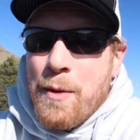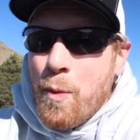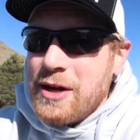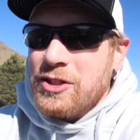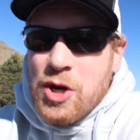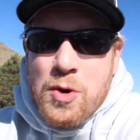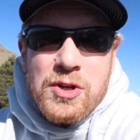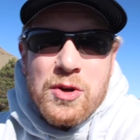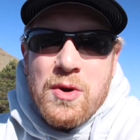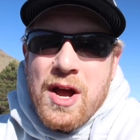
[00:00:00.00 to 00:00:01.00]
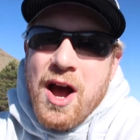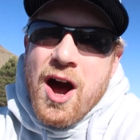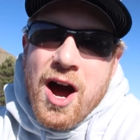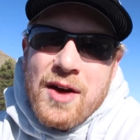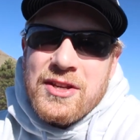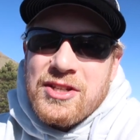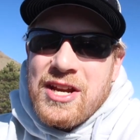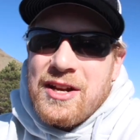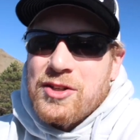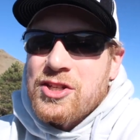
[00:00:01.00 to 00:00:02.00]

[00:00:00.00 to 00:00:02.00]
and what to do on this channel.